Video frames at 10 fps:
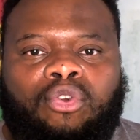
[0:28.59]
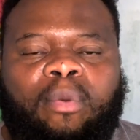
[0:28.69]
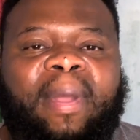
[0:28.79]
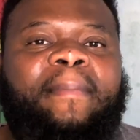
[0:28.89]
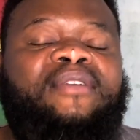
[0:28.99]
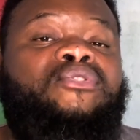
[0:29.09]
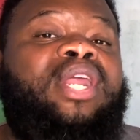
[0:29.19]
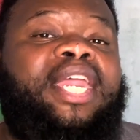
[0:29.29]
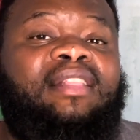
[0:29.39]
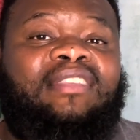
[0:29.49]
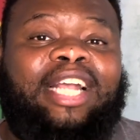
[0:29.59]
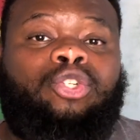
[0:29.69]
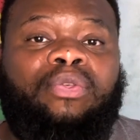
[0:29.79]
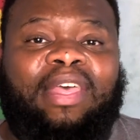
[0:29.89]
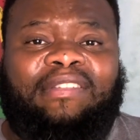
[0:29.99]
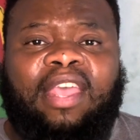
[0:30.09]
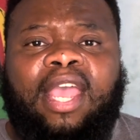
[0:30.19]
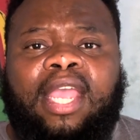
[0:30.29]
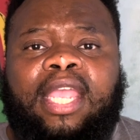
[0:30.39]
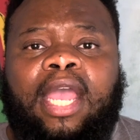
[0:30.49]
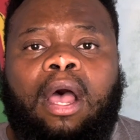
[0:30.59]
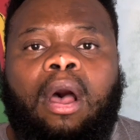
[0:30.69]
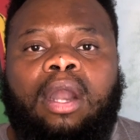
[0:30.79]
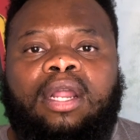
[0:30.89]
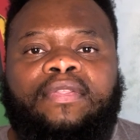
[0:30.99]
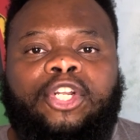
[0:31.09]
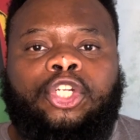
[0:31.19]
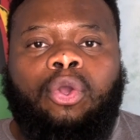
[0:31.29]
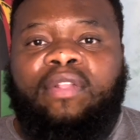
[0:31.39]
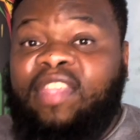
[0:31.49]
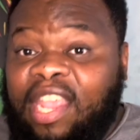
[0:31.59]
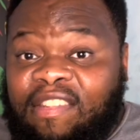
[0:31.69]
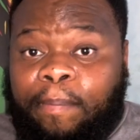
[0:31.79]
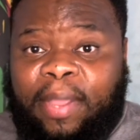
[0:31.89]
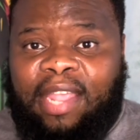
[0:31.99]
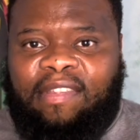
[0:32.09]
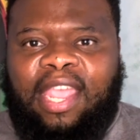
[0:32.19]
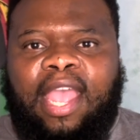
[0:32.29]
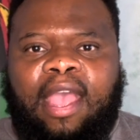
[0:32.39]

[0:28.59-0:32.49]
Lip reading: Remember, if you want to get in touch with us here on the show, it's easy peasy.